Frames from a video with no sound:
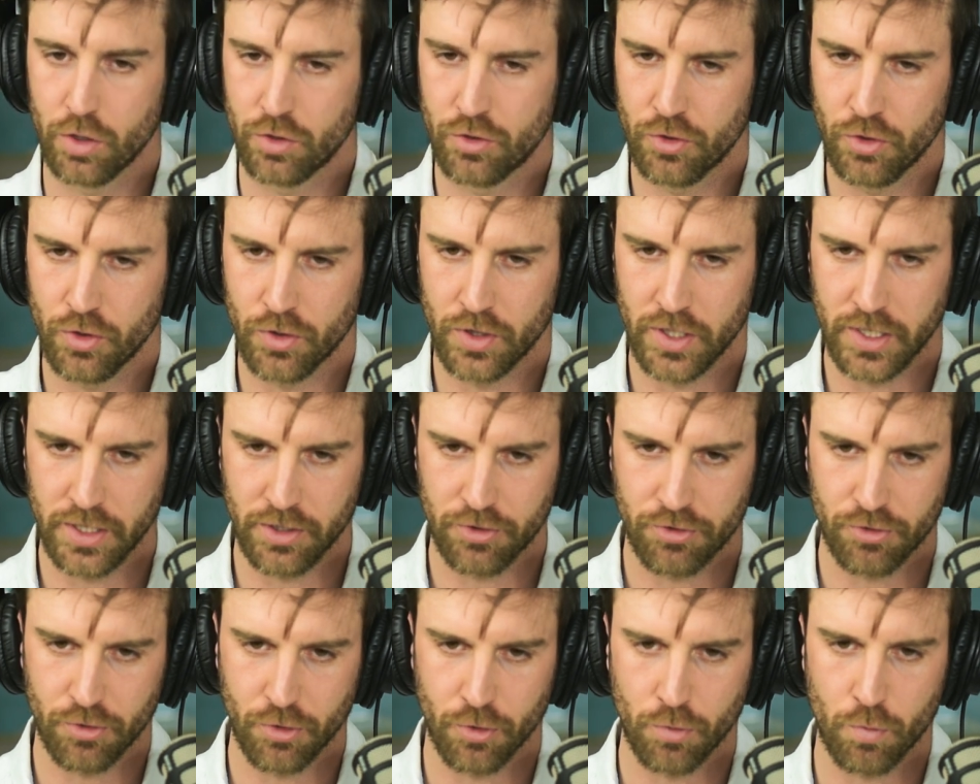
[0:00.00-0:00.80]
do
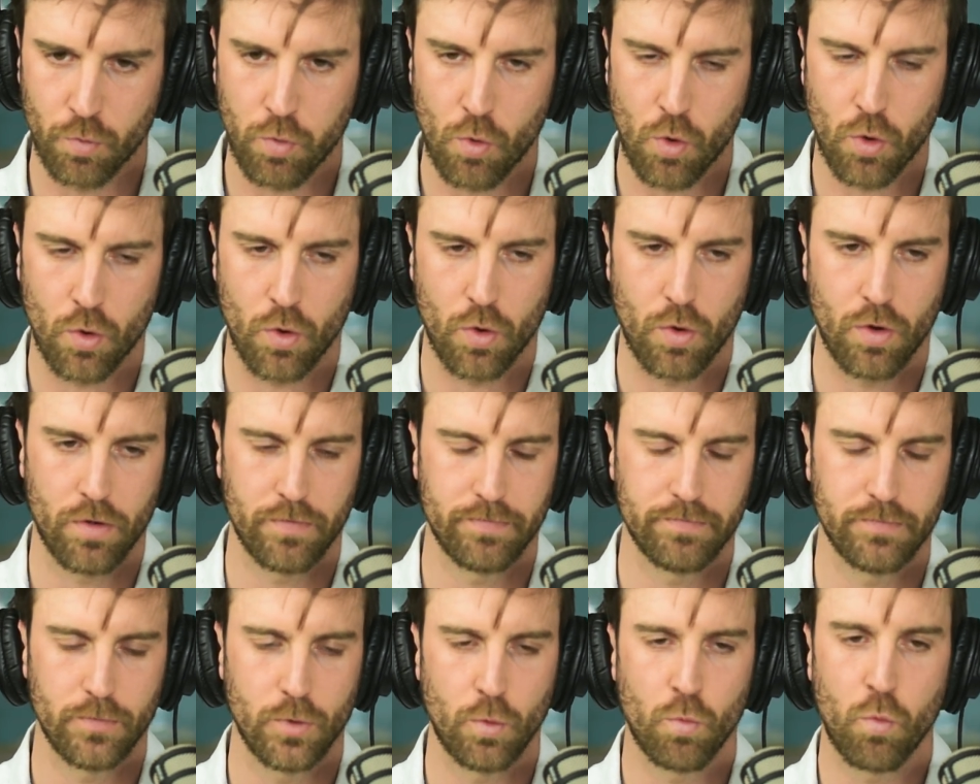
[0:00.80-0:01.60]
these sort of
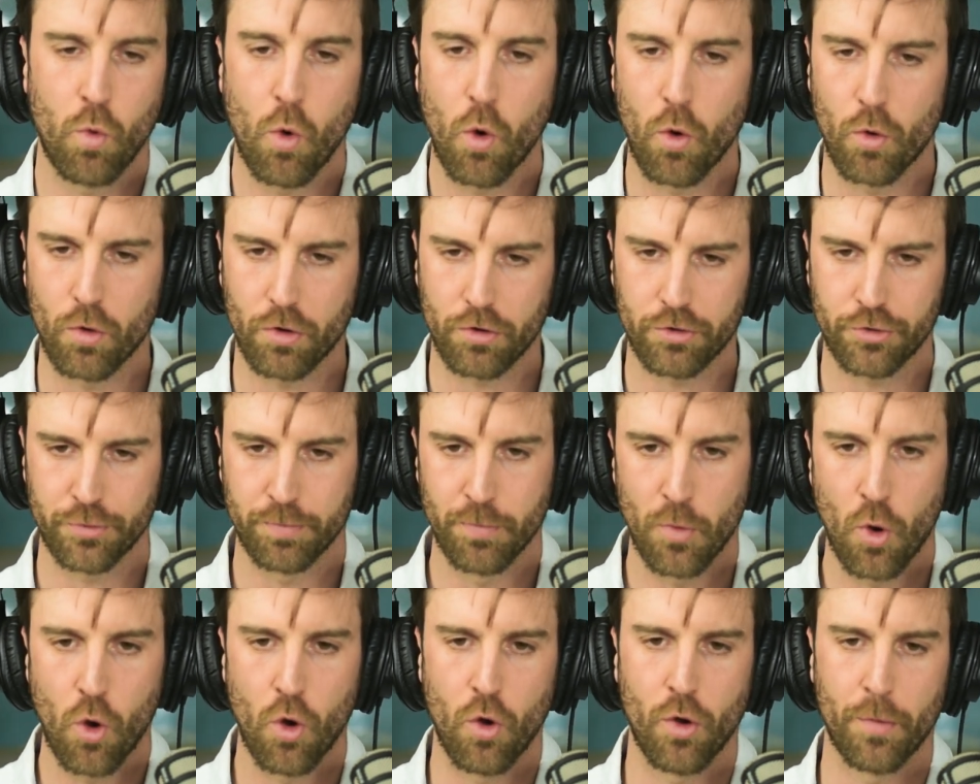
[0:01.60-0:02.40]

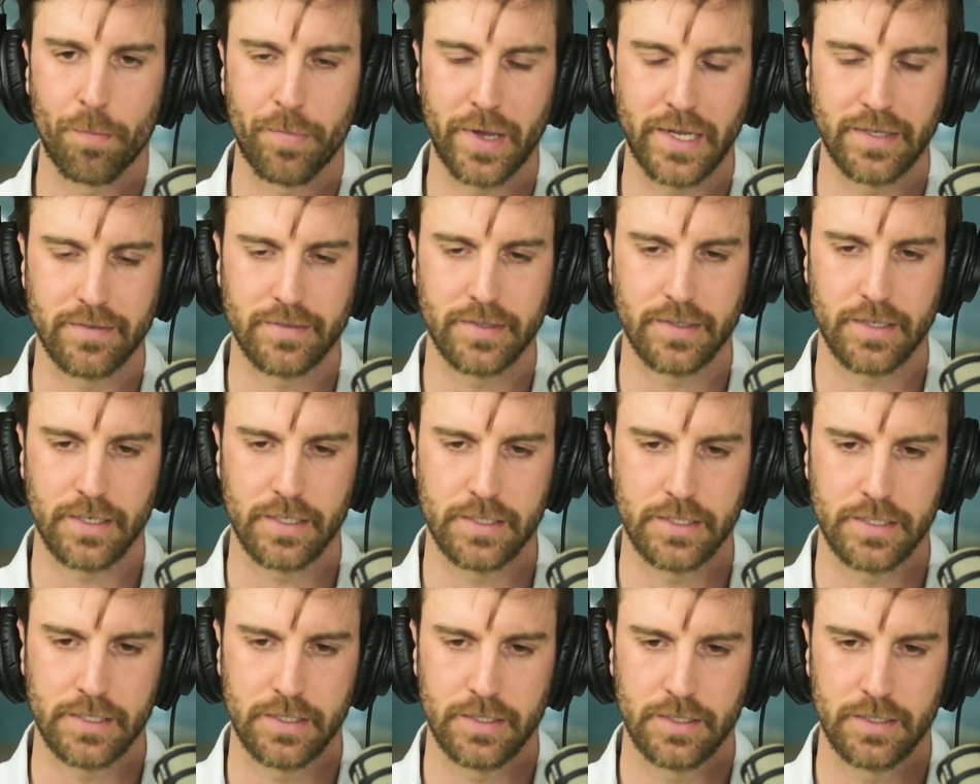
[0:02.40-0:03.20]
walks more,
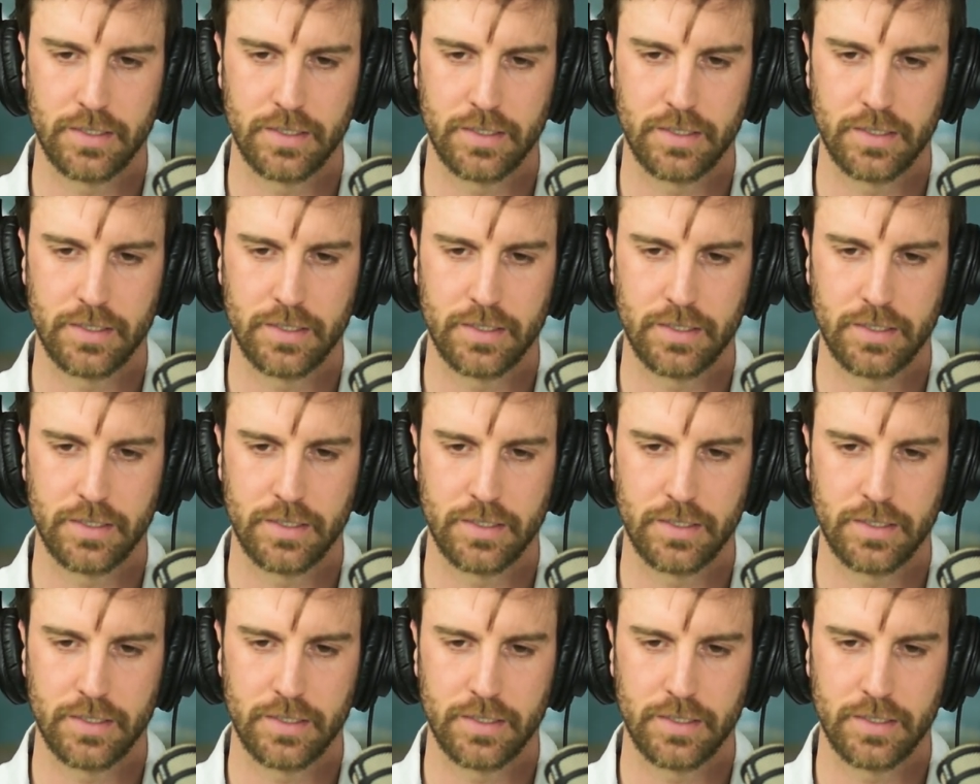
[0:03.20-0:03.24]
basically.